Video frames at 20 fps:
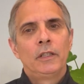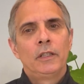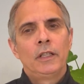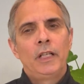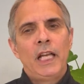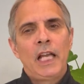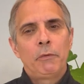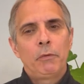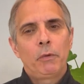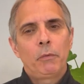
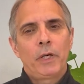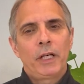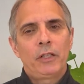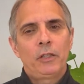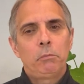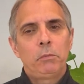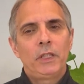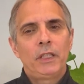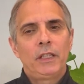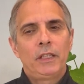and we want to
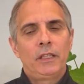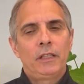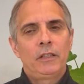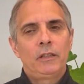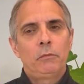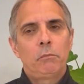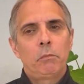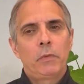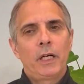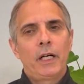
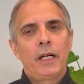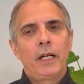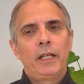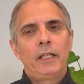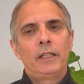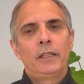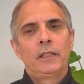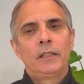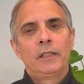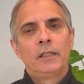begin
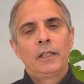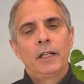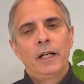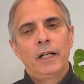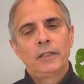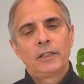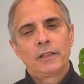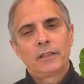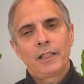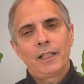by
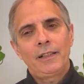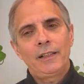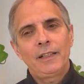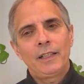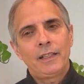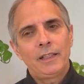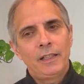settling